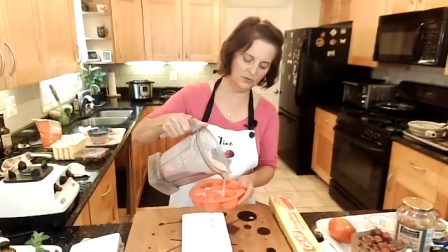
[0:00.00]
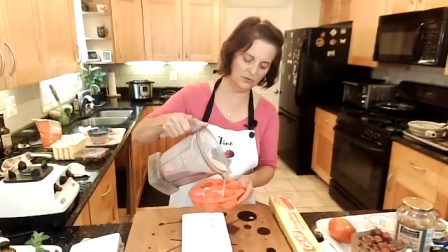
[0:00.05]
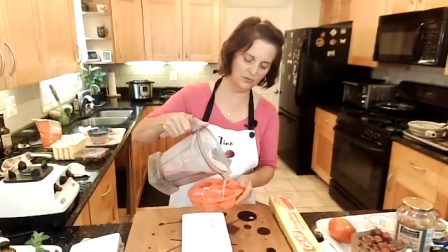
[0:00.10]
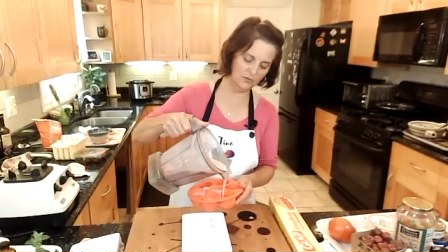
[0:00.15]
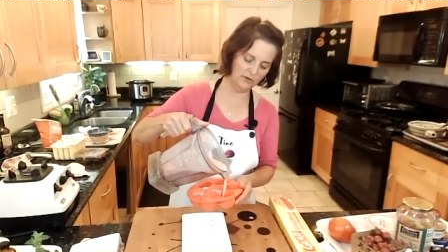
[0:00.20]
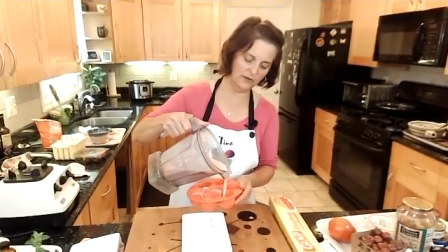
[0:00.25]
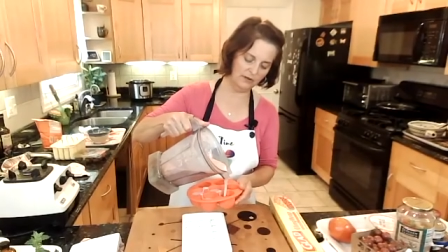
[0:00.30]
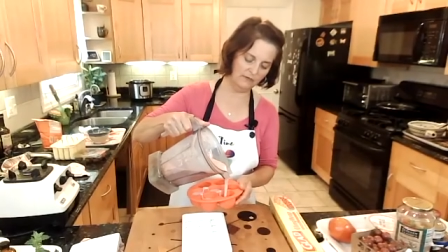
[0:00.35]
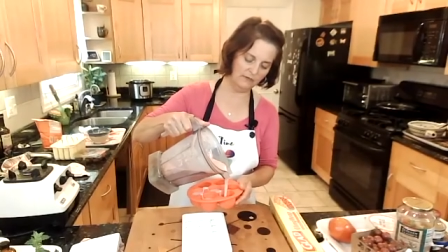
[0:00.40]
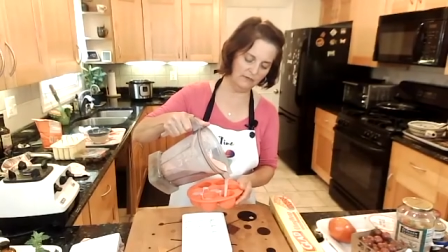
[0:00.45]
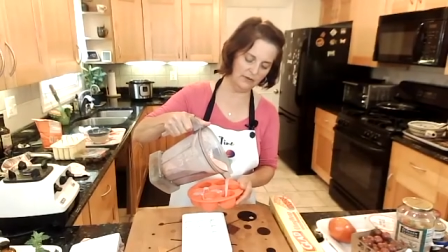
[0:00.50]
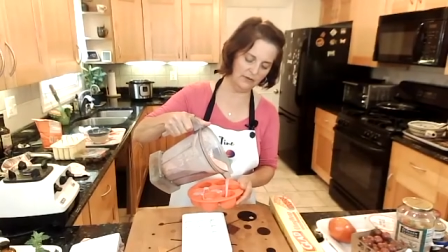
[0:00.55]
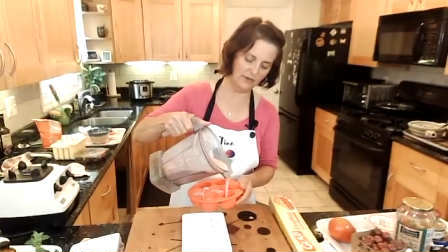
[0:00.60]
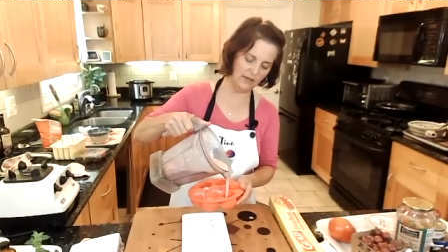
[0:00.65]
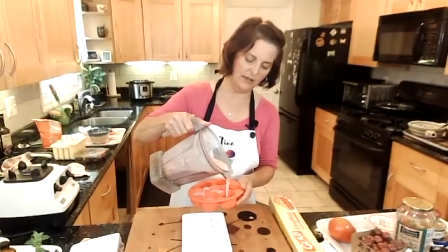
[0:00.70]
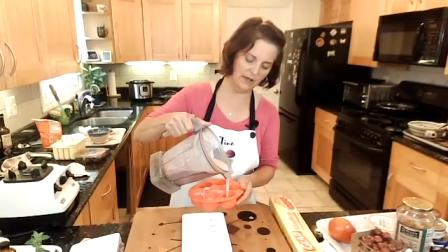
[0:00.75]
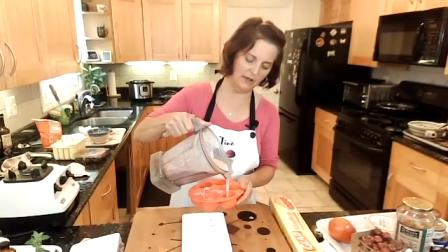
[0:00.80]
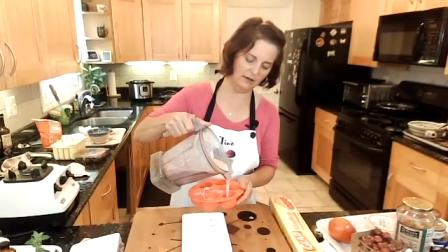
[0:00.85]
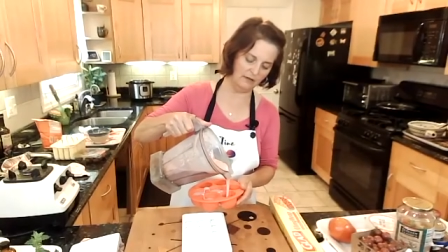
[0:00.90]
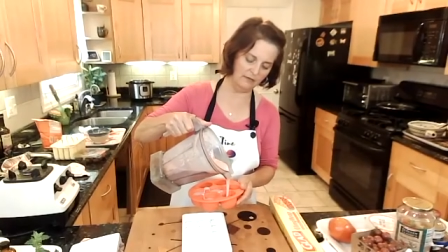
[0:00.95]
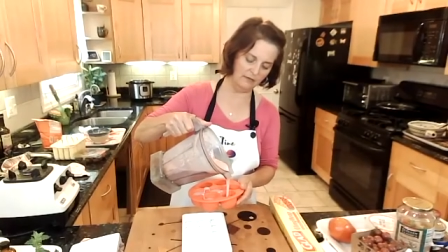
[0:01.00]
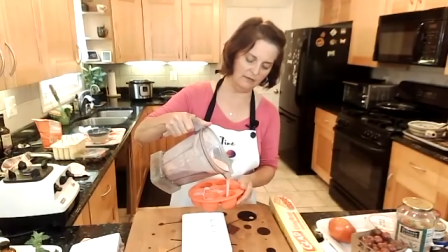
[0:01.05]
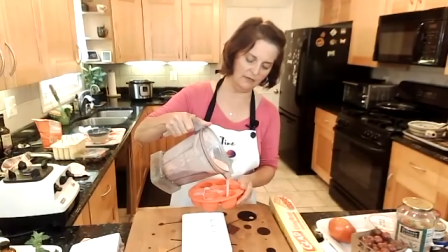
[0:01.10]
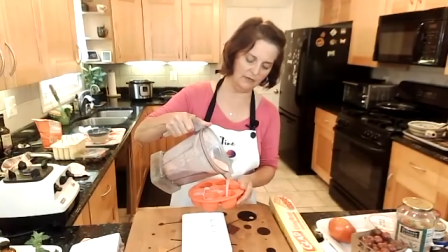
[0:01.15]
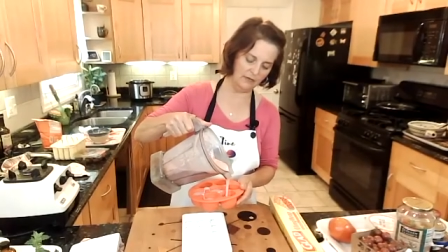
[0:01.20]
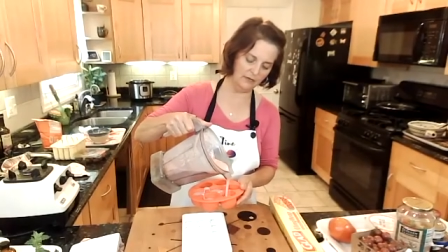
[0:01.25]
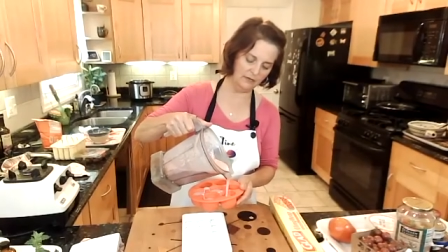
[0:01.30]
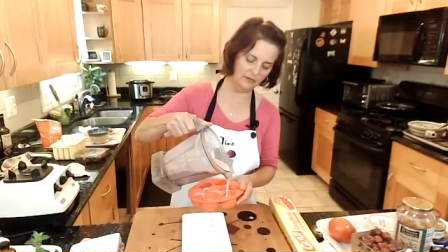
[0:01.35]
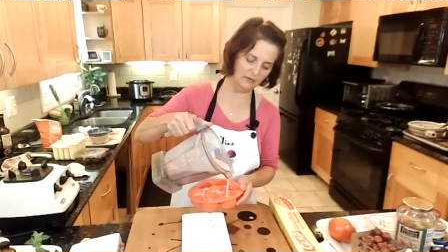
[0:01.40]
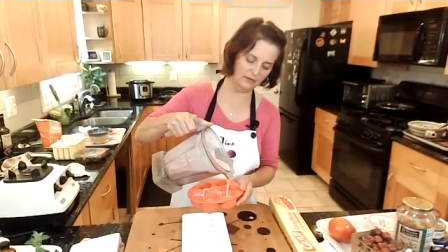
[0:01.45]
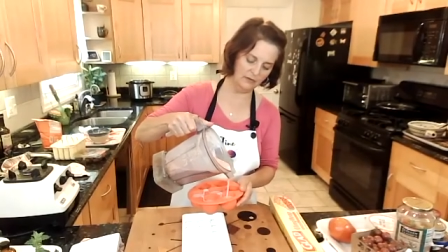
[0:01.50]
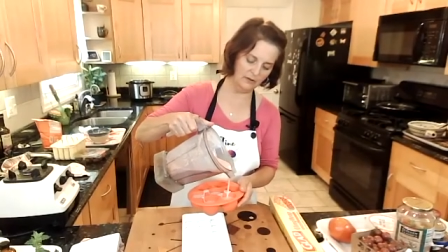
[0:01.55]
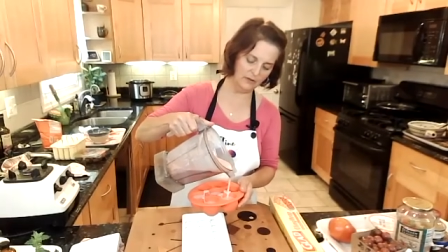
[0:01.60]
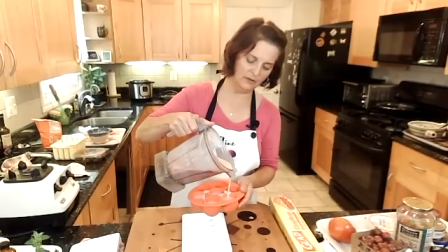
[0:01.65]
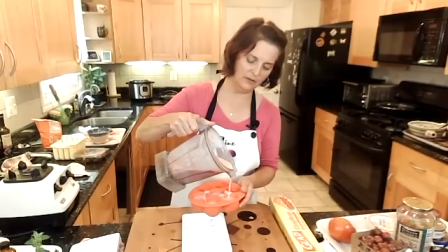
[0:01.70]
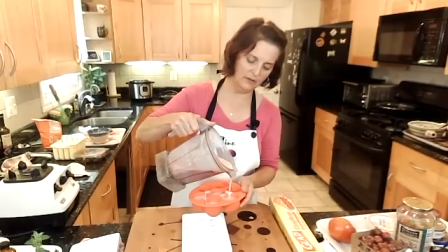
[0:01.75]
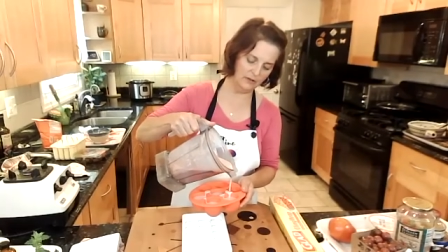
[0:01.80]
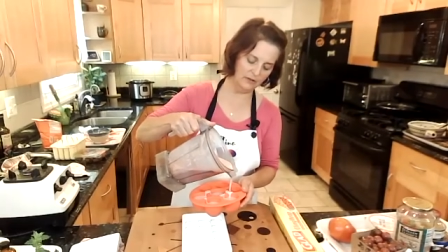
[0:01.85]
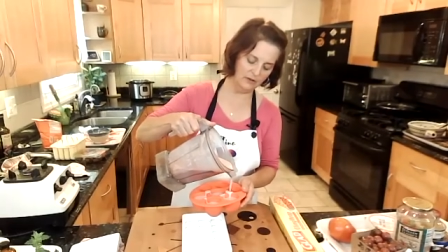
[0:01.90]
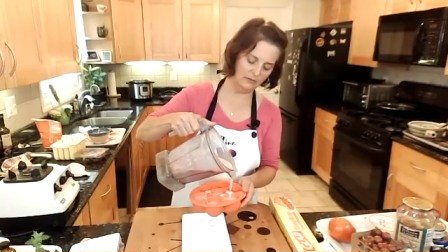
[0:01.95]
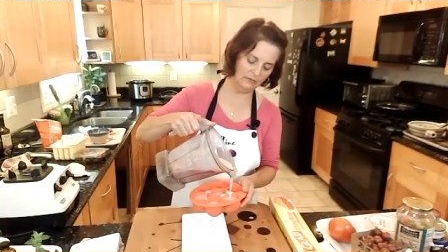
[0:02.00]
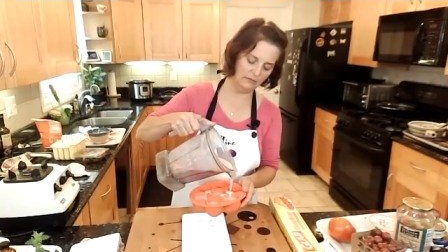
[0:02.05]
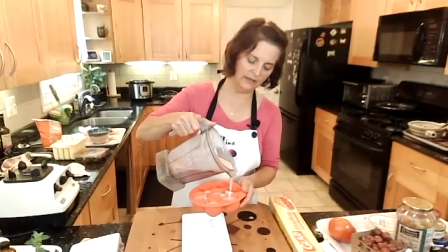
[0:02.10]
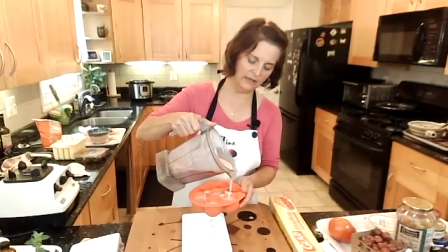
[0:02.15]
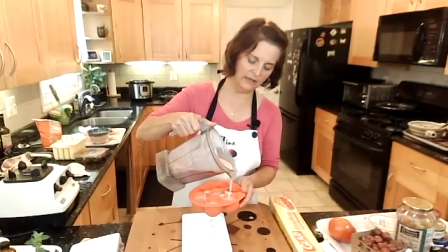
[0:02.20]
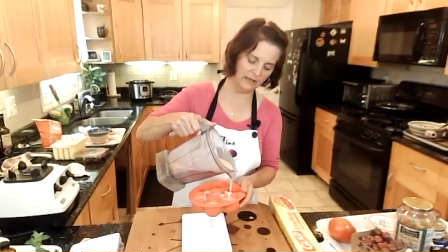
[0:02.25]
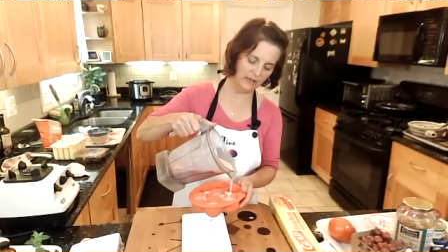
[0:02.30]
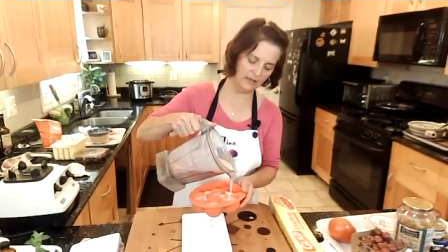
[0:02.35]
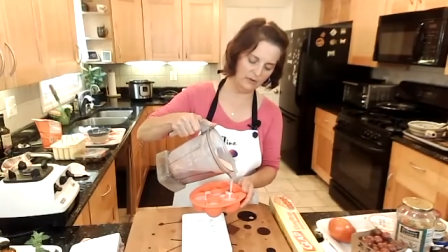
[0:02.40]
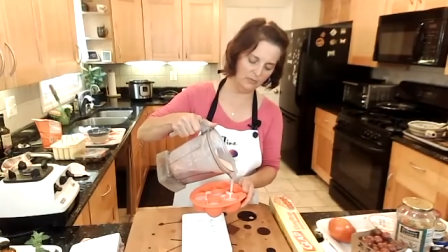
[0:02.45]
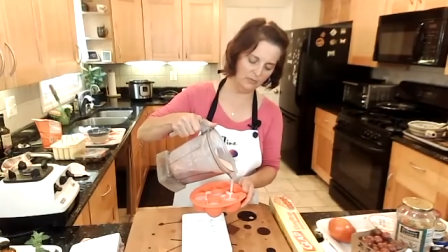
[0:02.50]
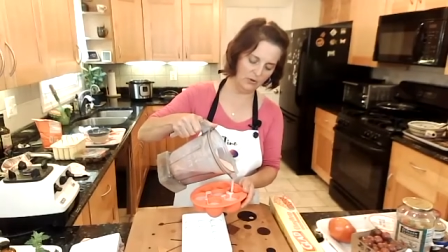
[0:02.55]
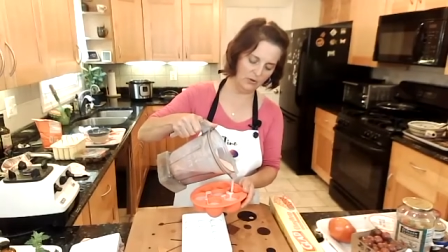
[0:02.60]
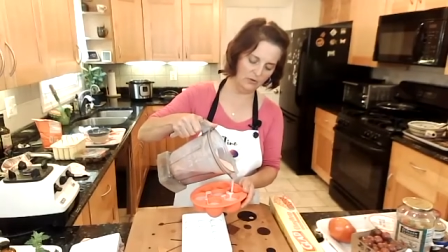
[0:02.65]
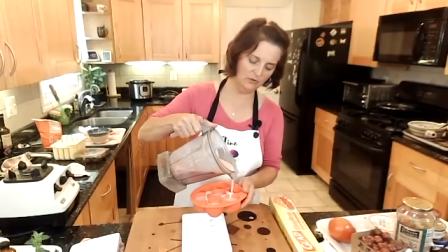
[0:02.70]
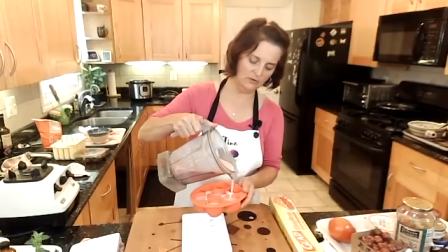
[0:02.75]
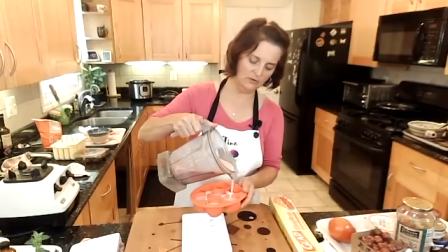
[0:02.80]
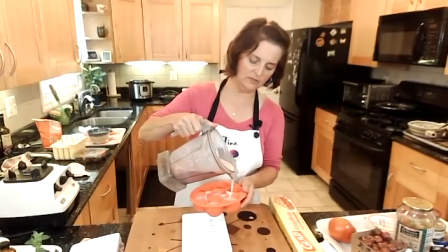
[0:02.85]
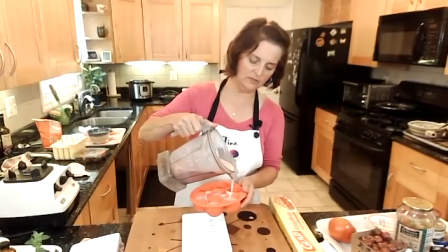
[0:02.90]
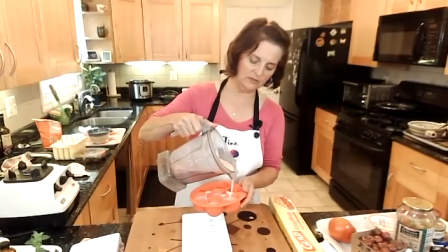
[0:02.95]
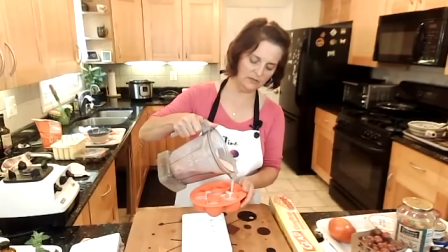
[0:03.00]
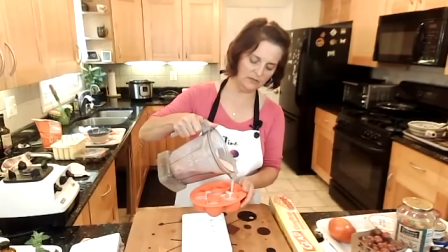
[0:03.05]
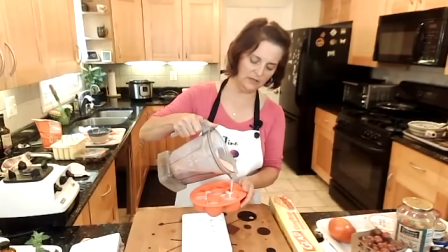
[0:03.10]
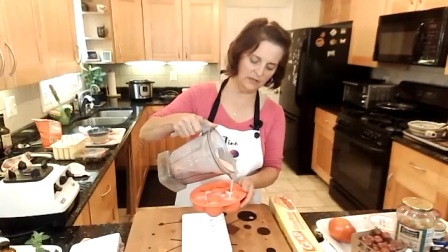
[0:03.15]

Use whatever you have. My egg molds